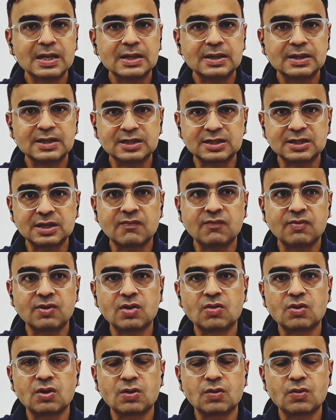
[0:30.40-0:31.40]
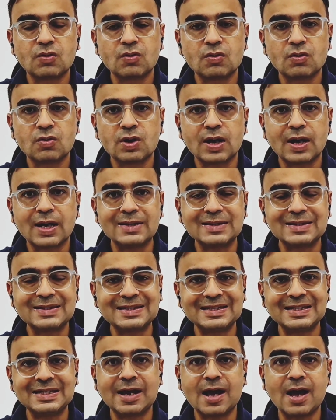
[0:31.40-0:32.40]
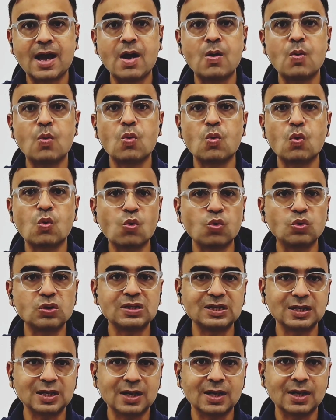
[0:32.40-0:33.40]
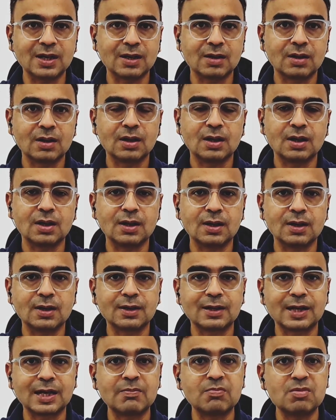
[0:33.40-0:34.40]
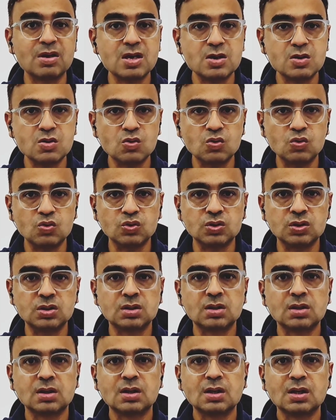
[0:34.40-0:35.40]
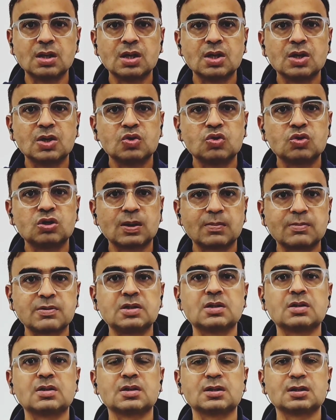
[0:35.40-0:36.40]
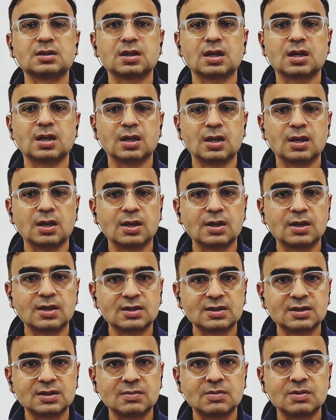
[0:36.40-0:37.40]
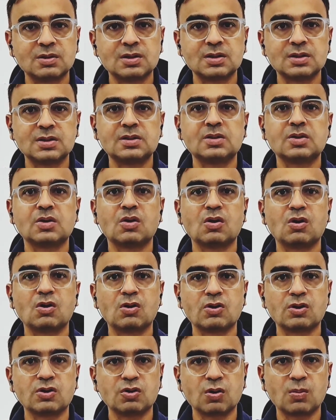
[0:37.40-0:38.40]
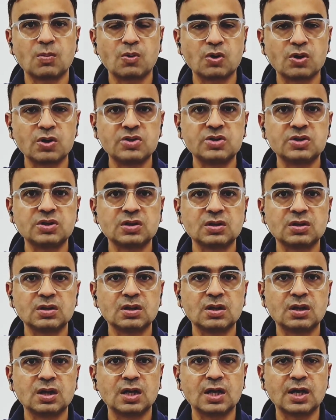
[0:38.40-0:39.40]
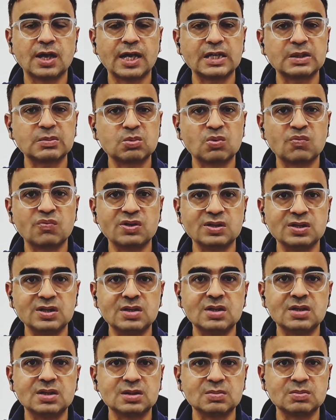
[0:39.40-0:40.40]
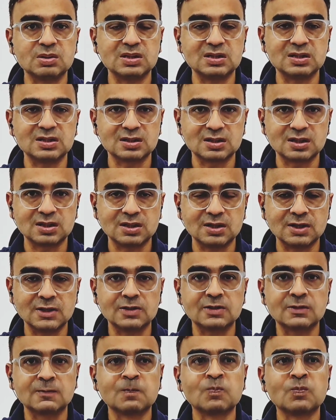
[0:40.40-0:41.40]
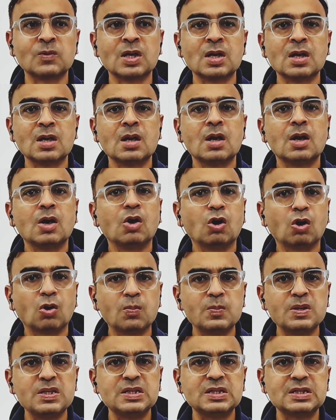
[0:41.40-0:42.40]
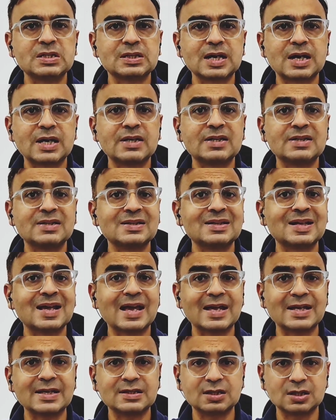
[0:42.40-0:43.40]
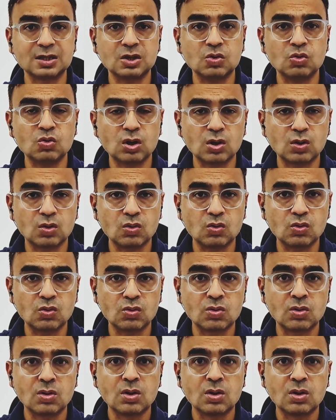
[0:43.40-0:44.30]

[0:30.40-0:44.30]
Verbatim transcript: This time we are going to go and see how OCR uh, can be used to capture uh, customers or your potential uh, Expo visitors business details. A lot of business card doesn't has the QR code